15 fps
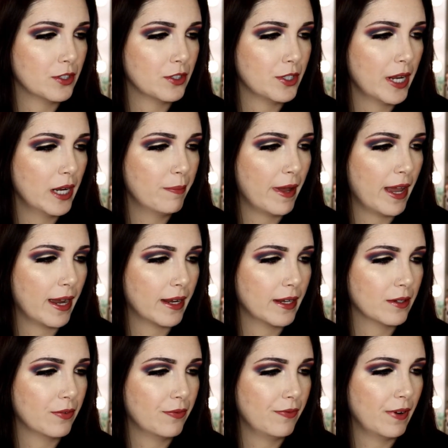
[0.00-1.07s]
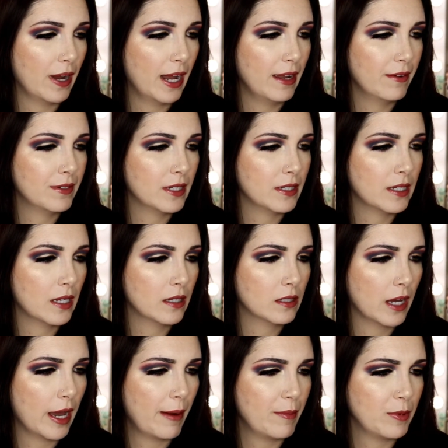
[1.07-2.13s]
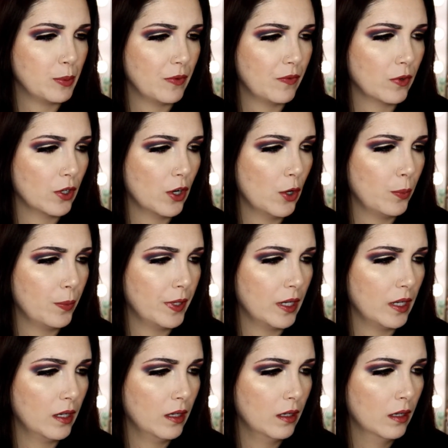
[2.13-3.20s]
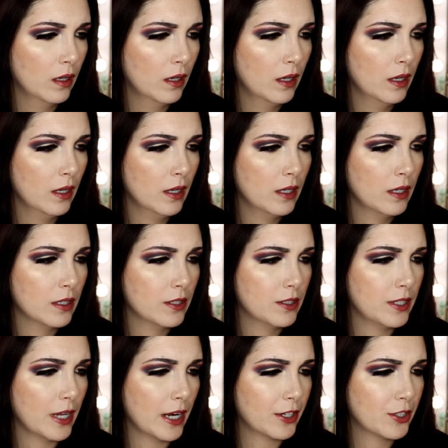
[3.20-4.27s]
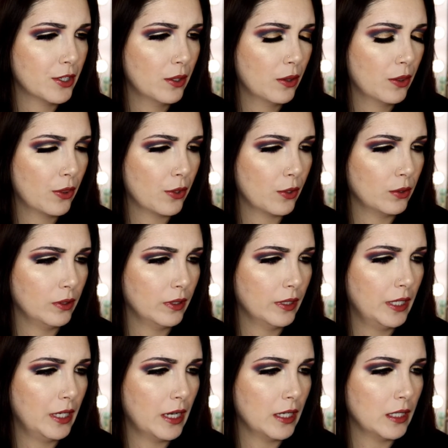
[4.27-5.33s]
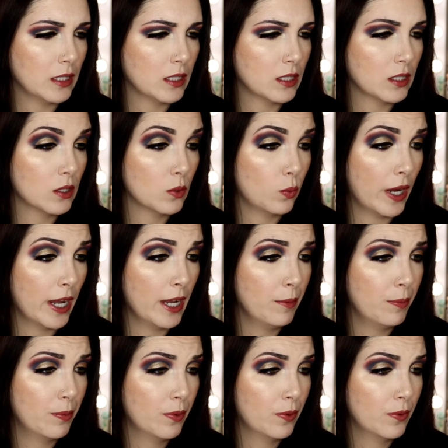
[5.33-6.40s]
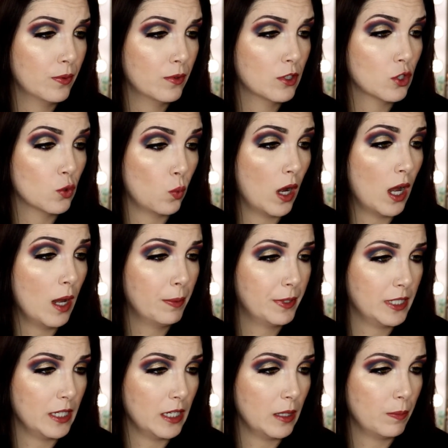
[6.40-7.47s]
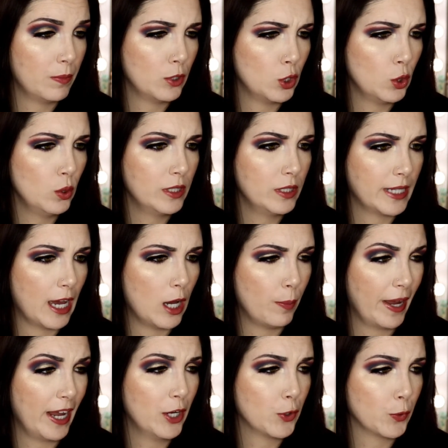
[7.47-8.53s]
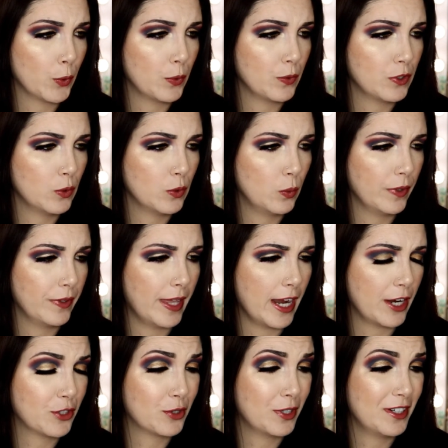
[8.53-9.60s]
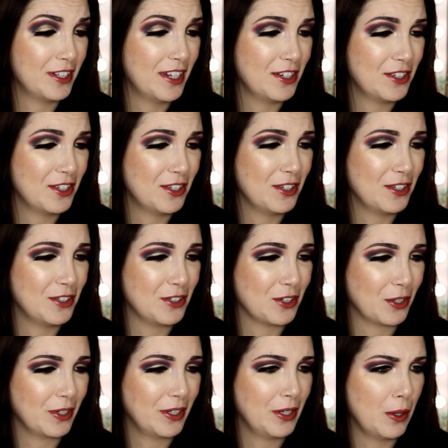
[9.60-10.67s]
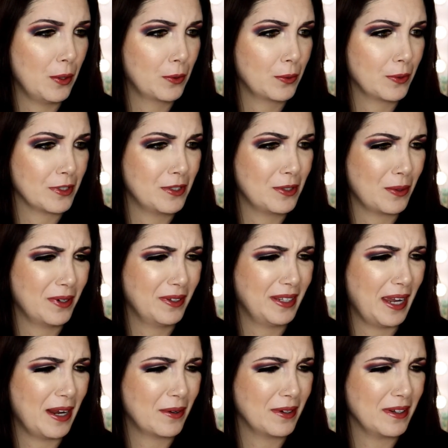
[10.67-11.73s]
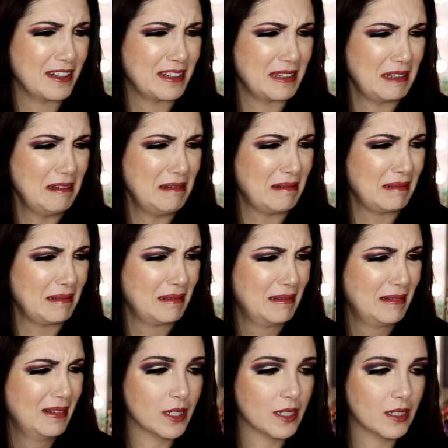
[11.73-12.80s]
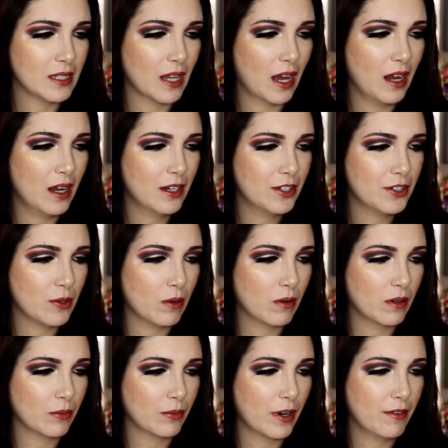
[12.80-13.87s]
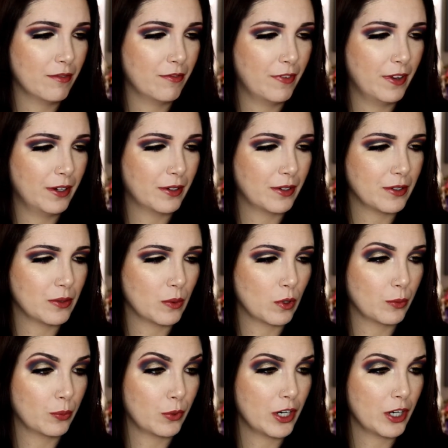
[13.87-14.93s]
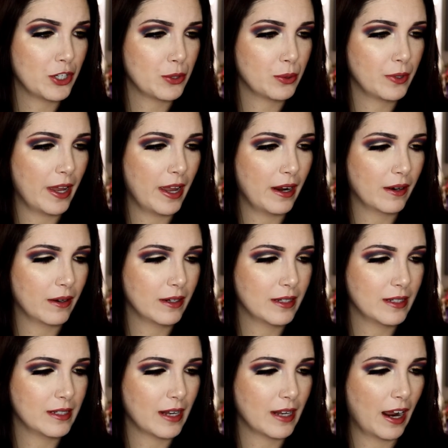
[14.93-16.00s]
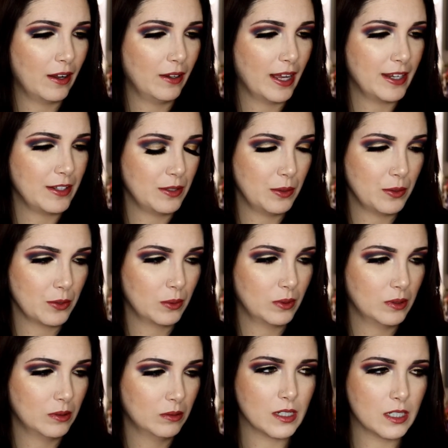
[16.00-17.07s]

Shake packet 5 to 10 times before opening. Section thoroughly and swab tip to scalp and roots with extra attention to dirty, odorous, and oily areas. Ew. Massage or run fingers or brush through hair and style as usual.